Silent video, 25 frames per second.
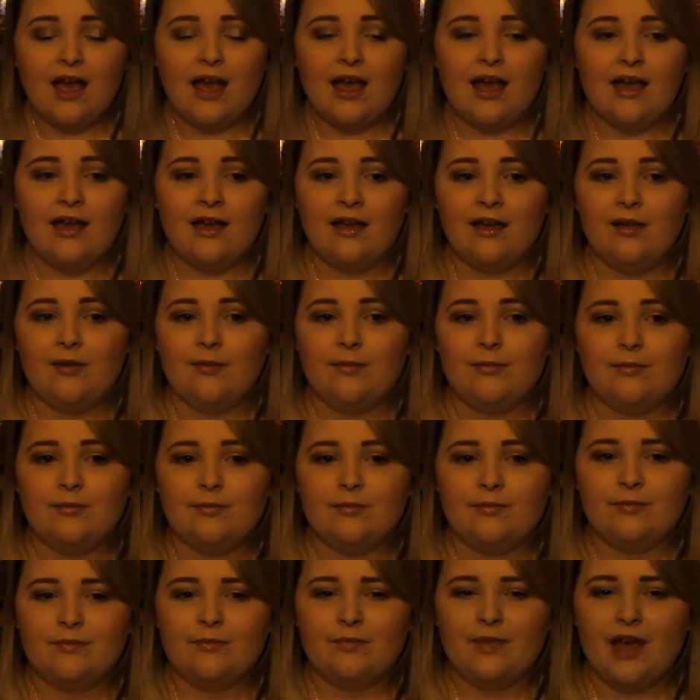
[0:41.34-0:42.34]
Um,
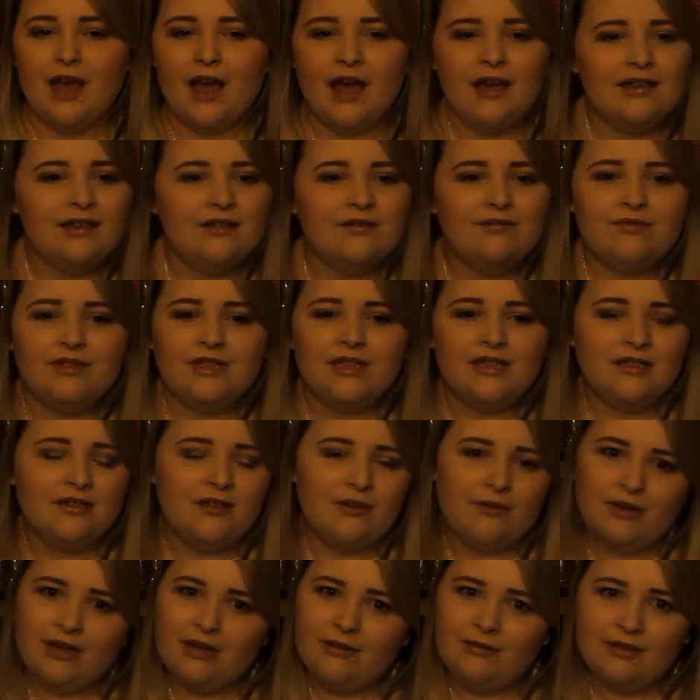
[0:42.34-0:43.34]
I didn't really
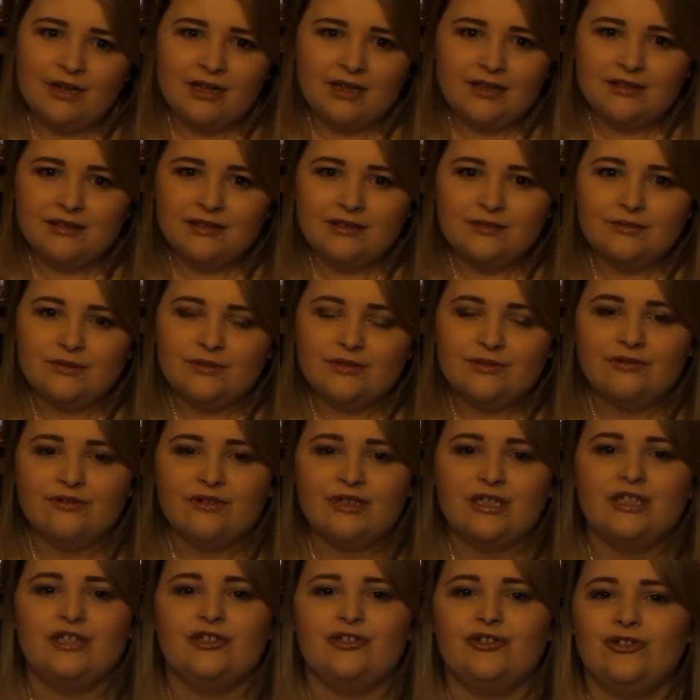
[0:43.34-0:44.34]
know anyone else that was
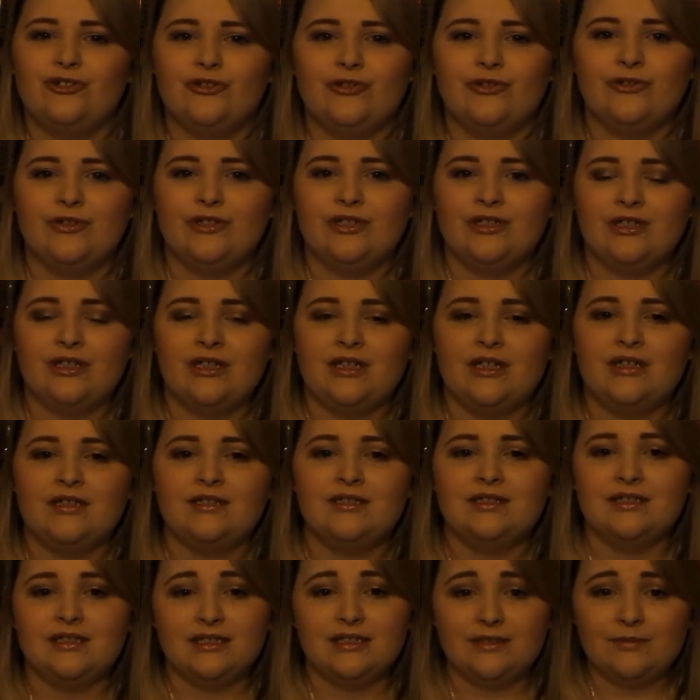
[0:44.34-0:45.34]
already a student
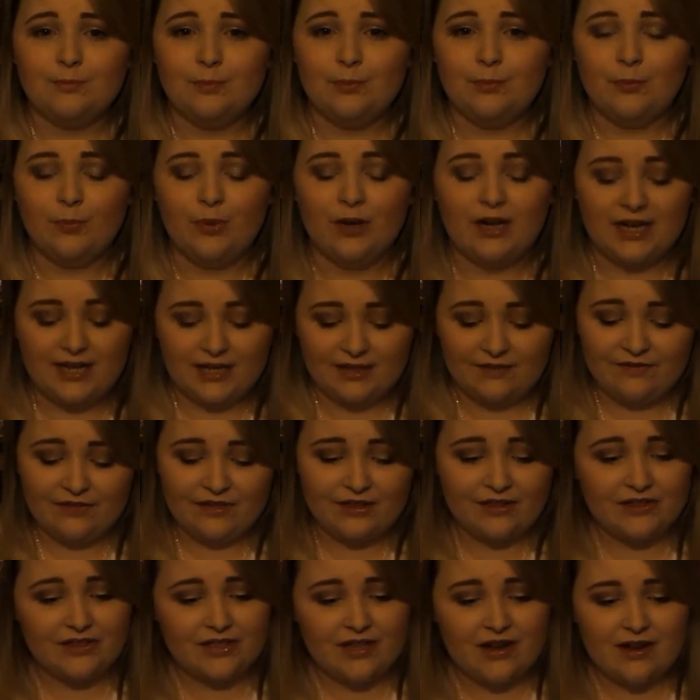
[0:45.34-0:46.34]
nurse at this when I
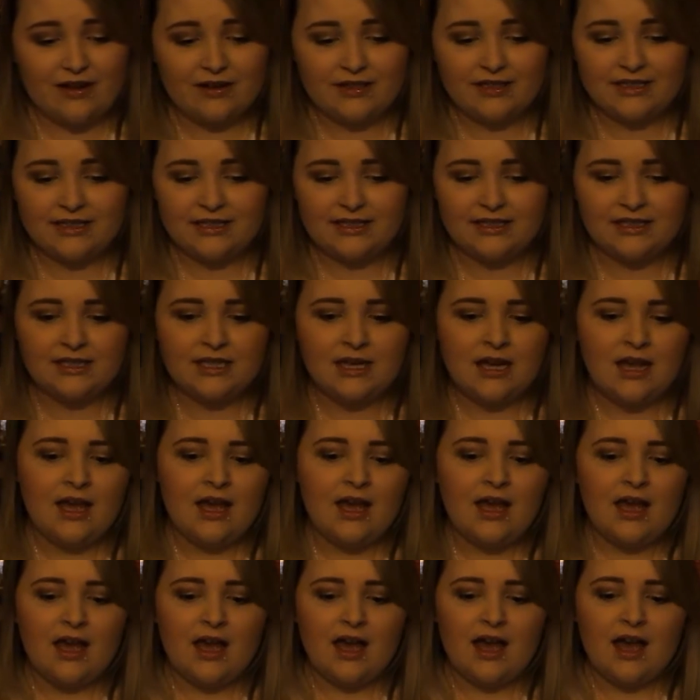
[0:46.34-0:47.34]
first started
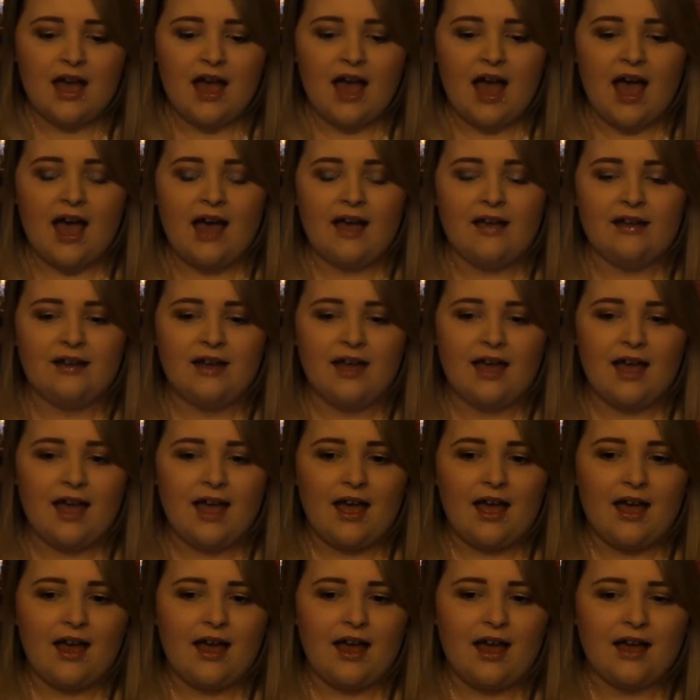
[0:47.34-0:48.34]
and
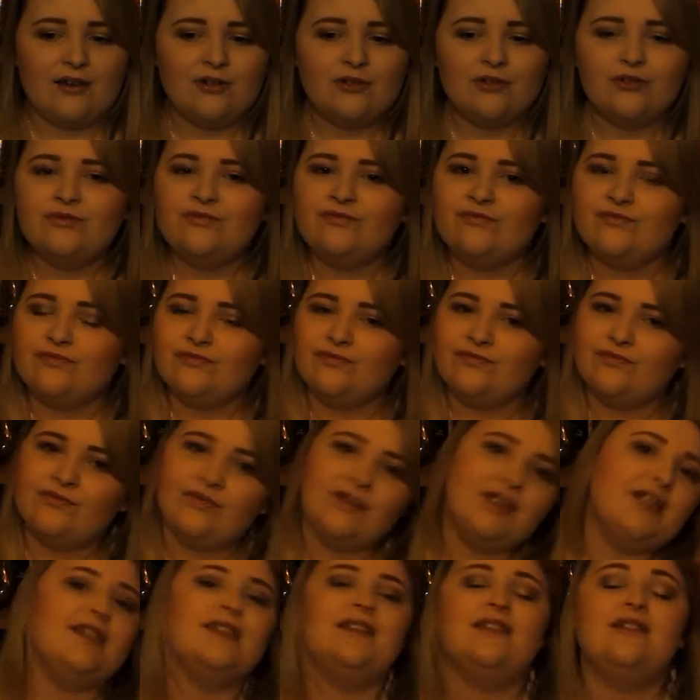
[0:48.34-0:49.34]
I couldn't
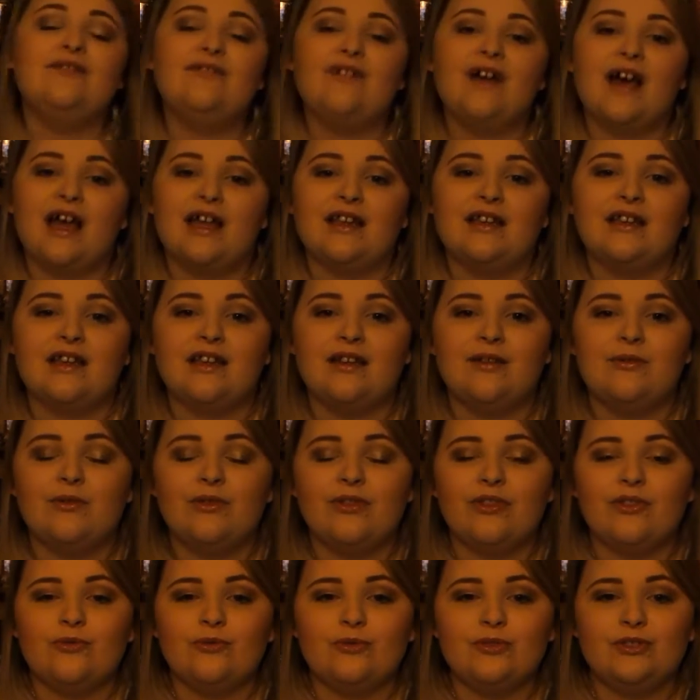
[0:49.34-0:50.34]
really find
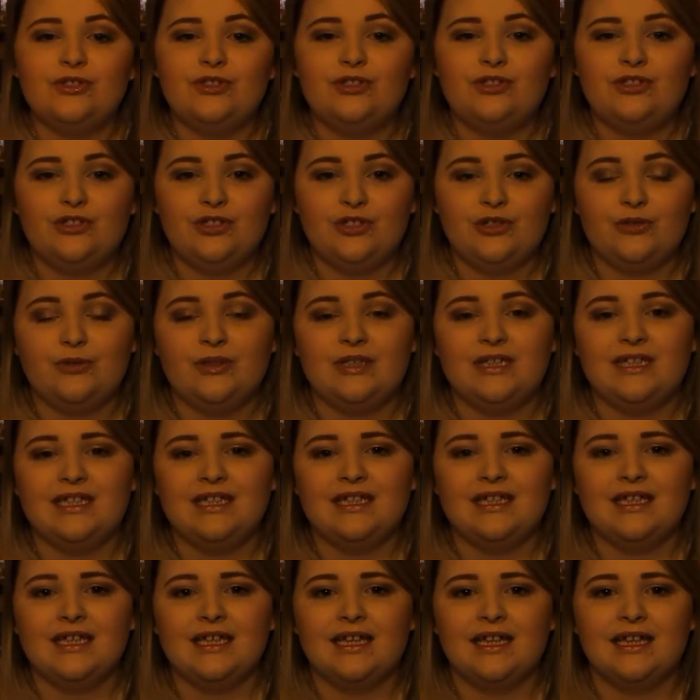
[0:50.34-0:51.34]
anyone that was
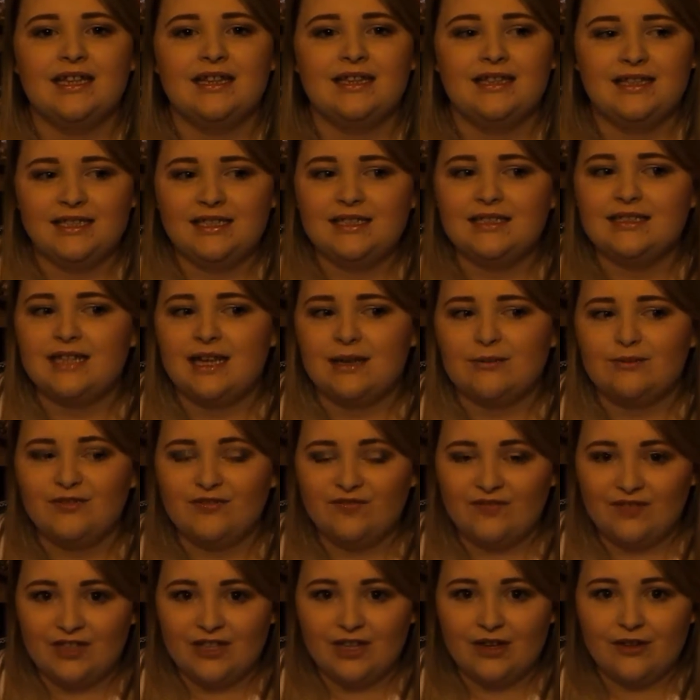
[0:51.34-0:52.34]
doing these types
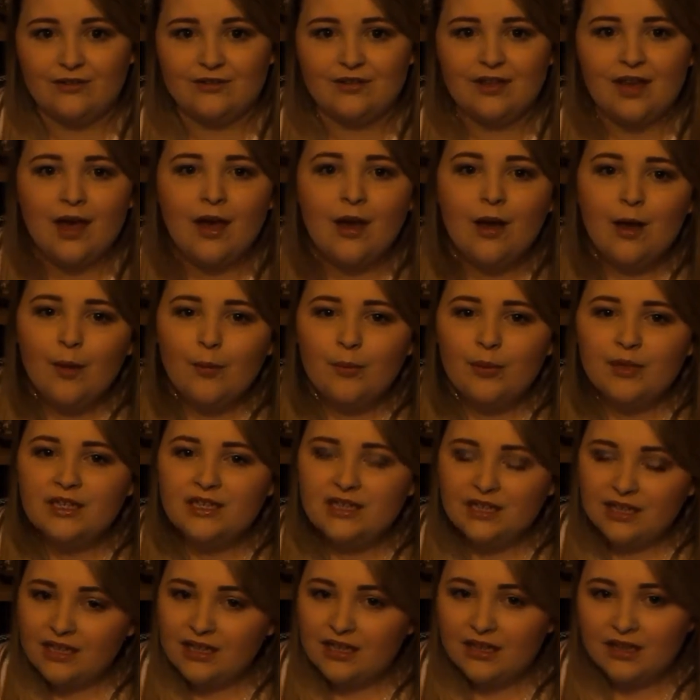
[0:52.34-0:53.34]
of videos
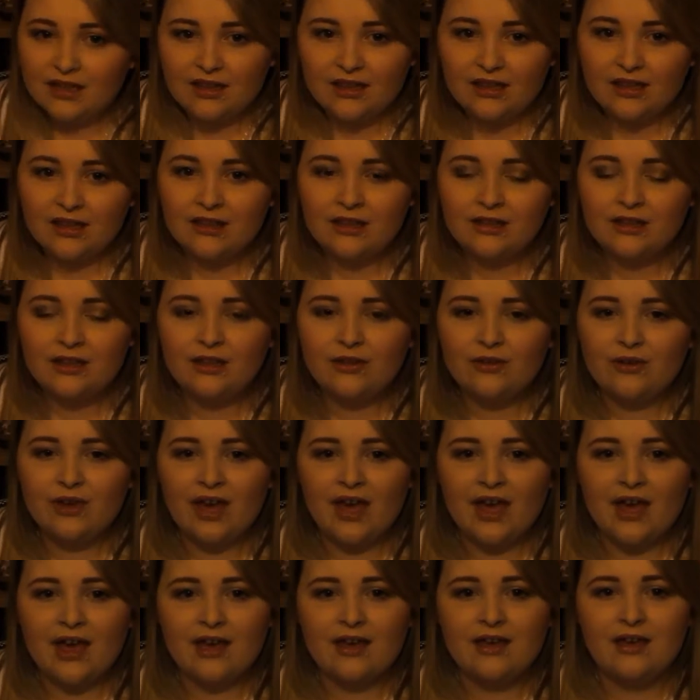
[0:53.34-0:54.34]
particularly in the
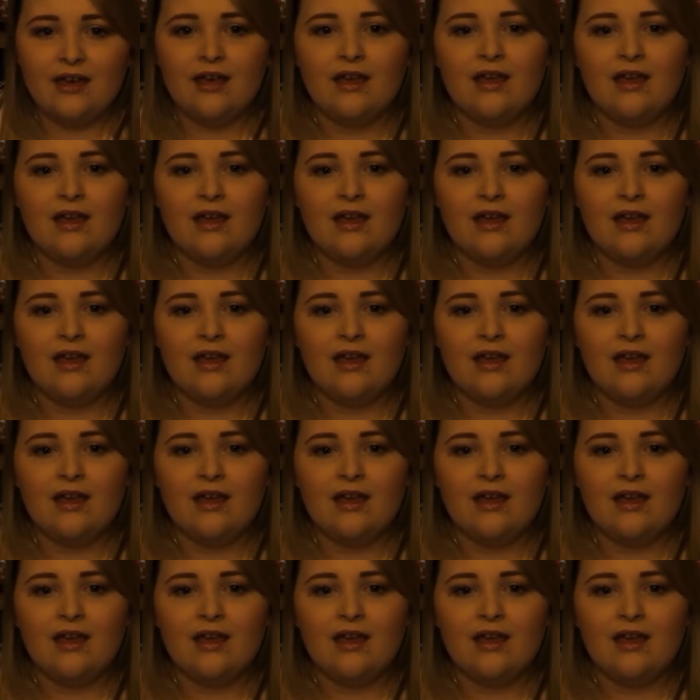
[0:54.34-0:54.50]
UK